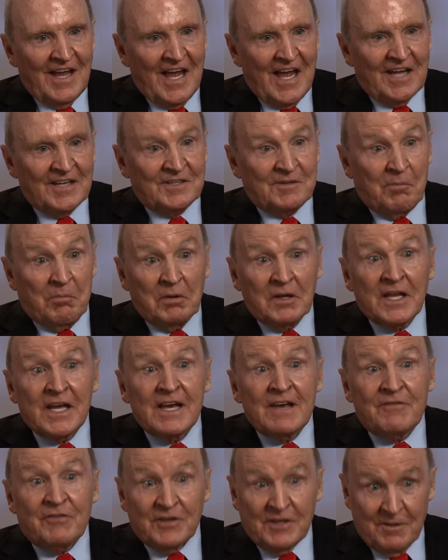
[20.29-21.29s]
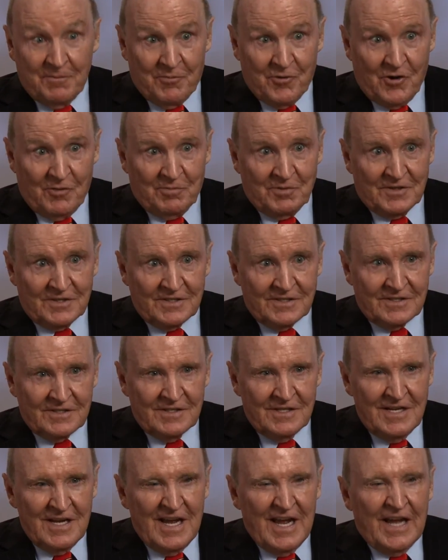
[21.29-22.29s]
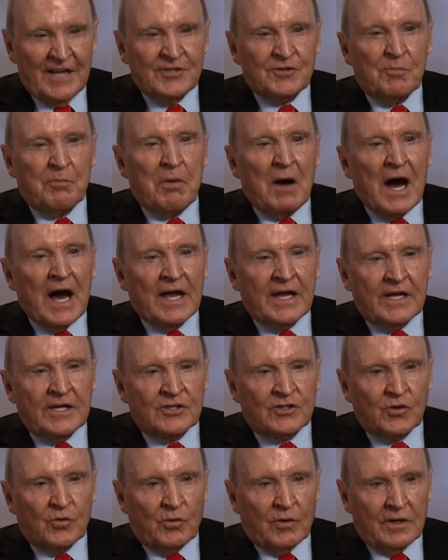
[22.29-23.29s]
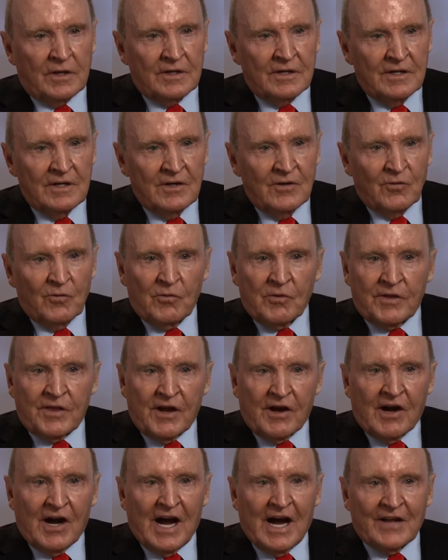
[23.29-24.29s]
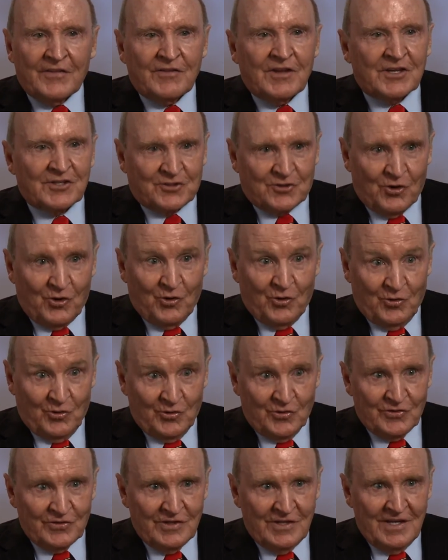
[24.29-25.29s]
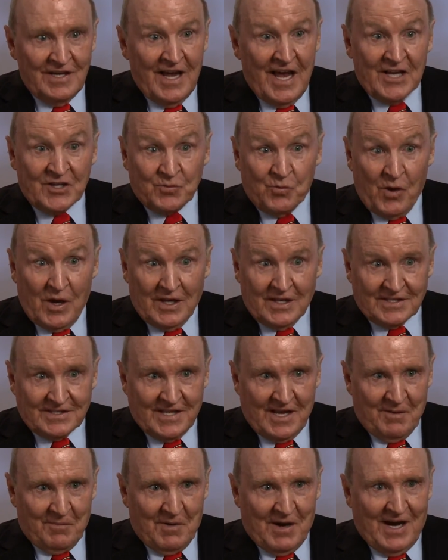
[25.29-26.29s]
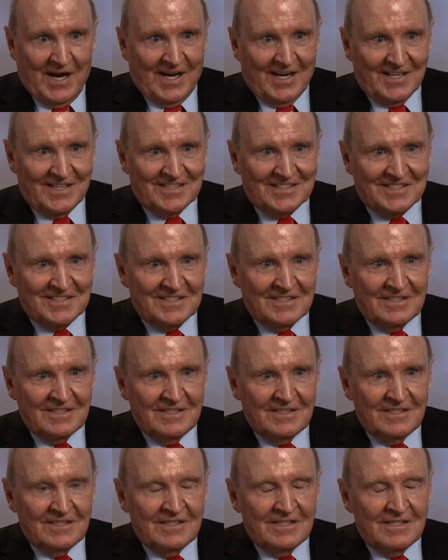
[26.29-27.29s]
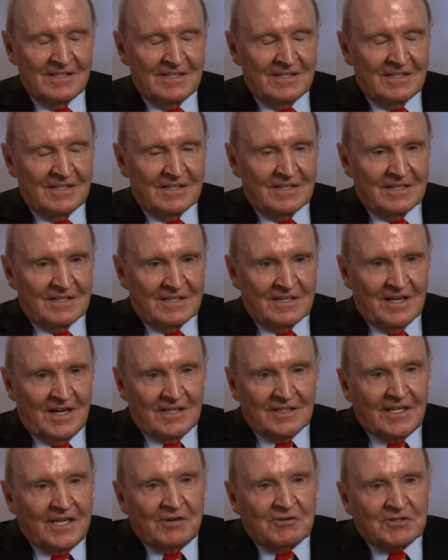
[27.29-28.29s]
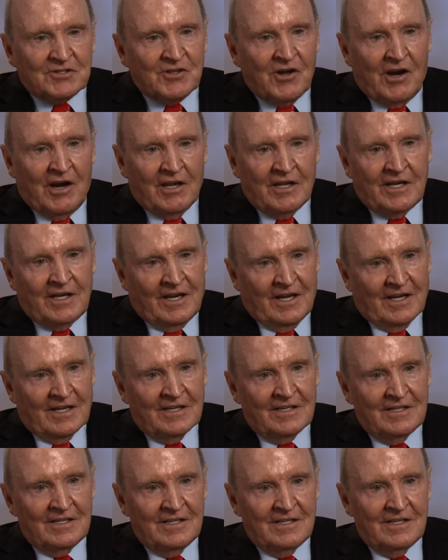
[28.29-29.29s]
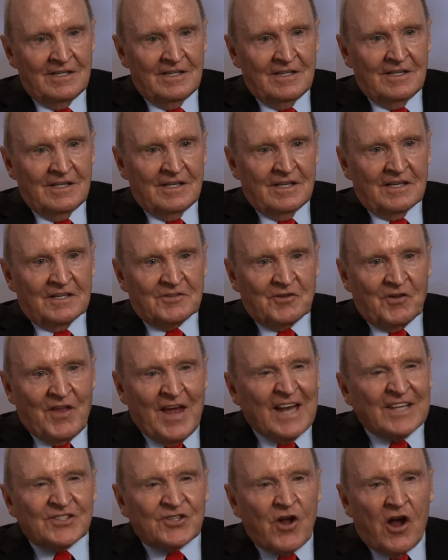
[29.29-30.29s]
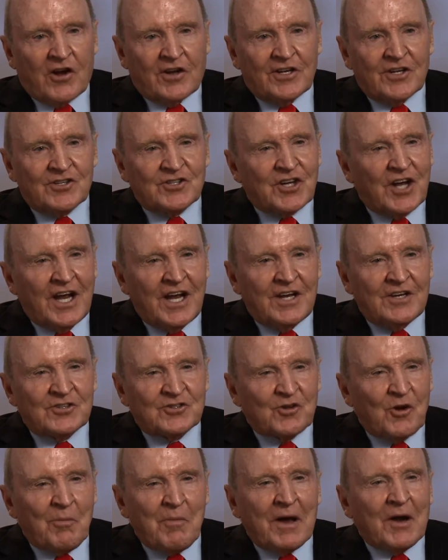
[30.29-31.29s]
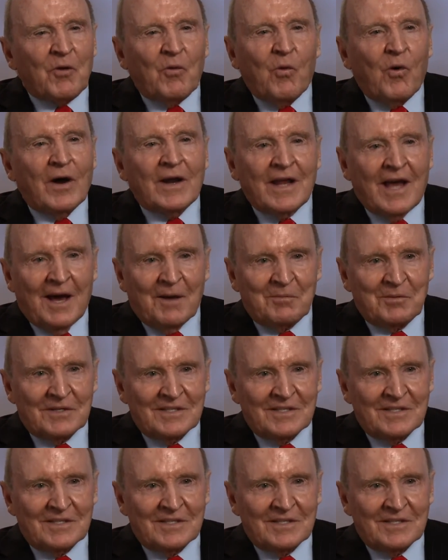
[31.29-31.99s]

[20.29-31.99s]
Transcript: and to believe in the purpose, and to buy into it with their heart and their souls, as well as their minds, a leader is not a leader. So that's not going to change no matter what happens.